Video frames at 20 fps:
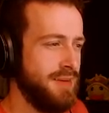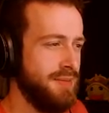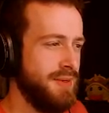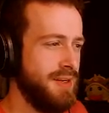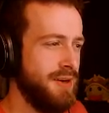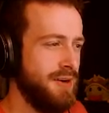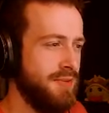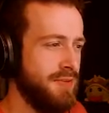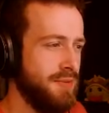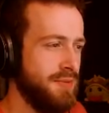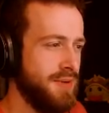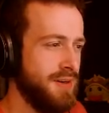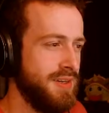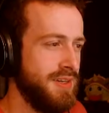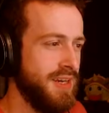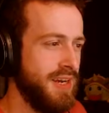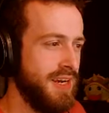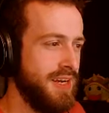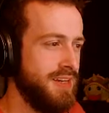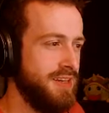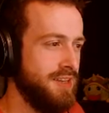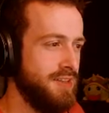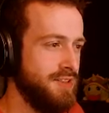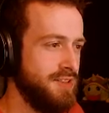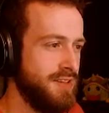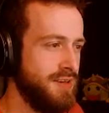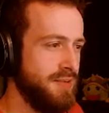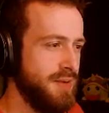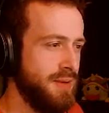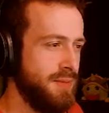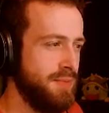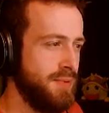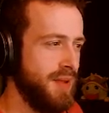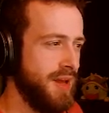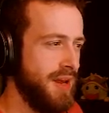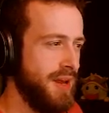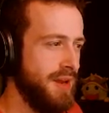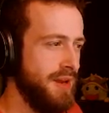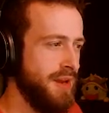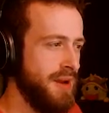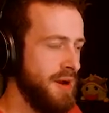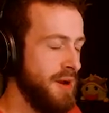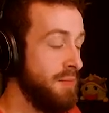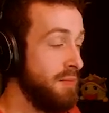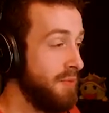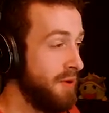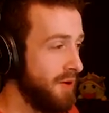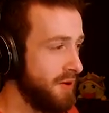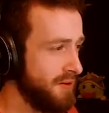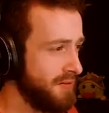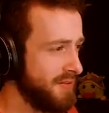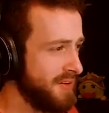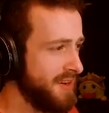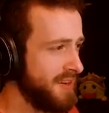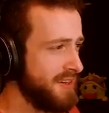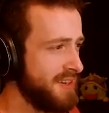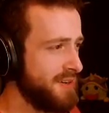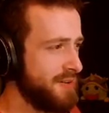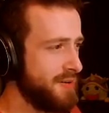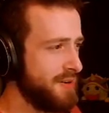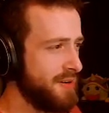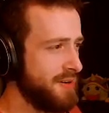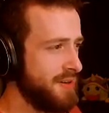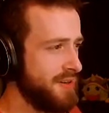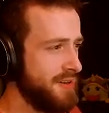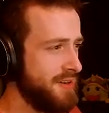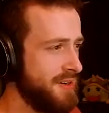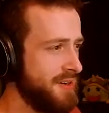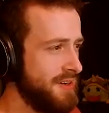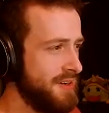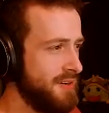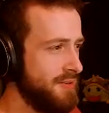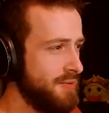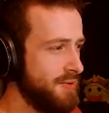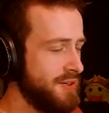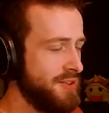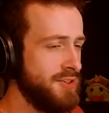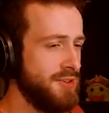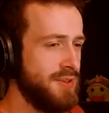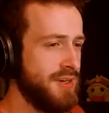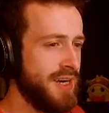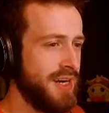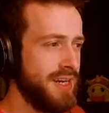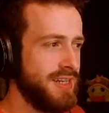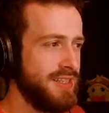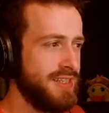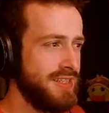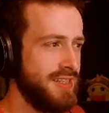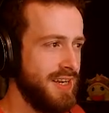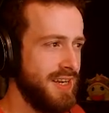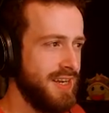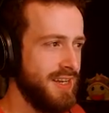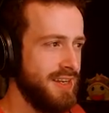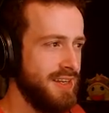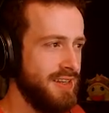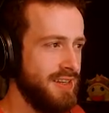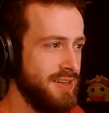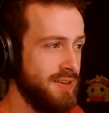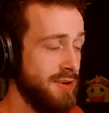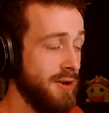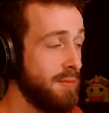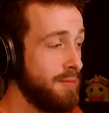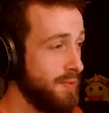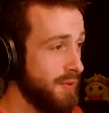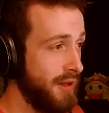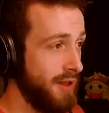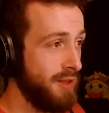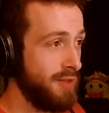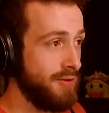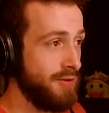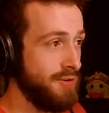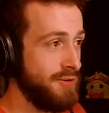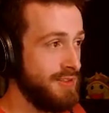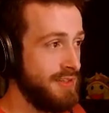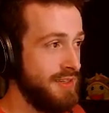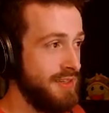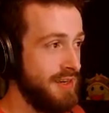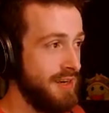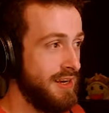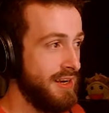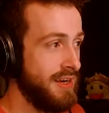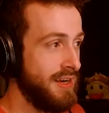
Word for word: Let me know if you want to either see me play more of it or what you guys did and your playthroughs and